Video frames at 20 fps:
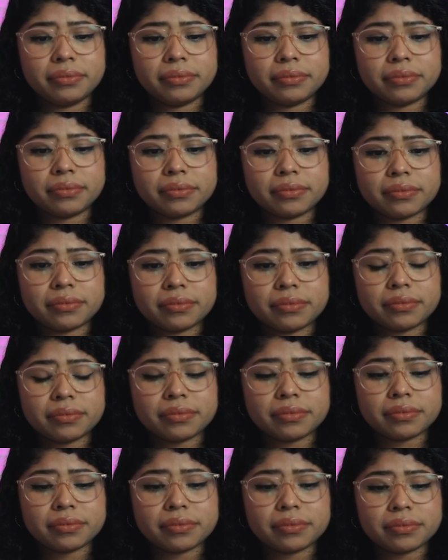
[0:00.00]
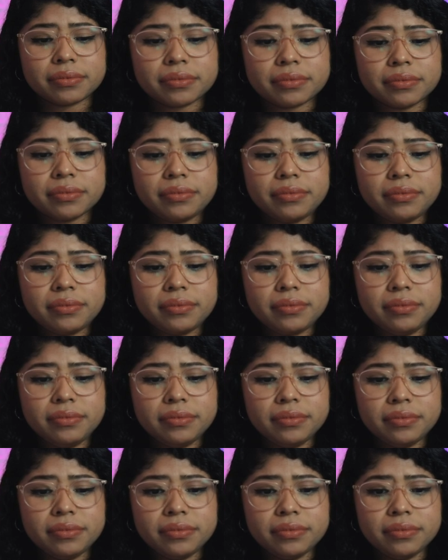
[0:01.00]

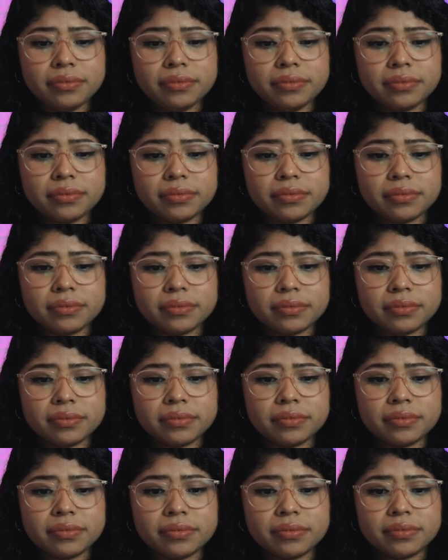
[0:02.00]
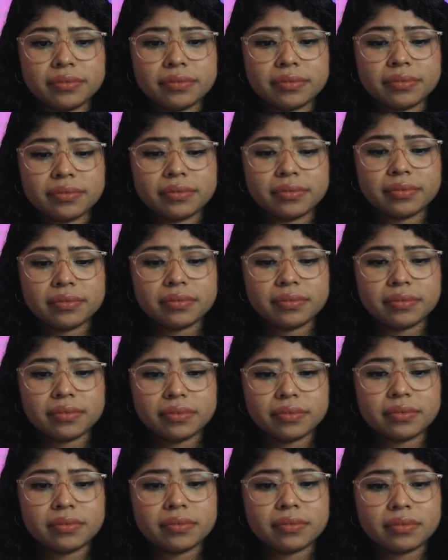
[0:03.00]

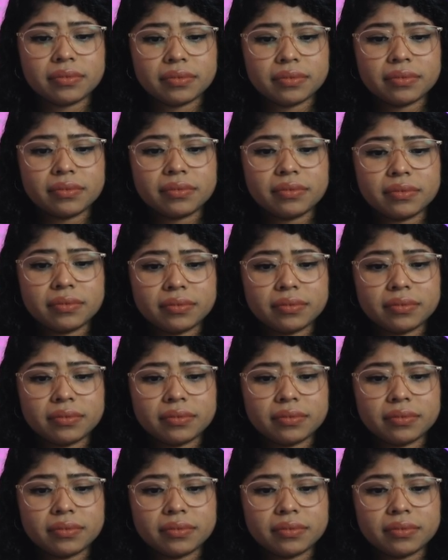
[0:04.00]
(not speaking)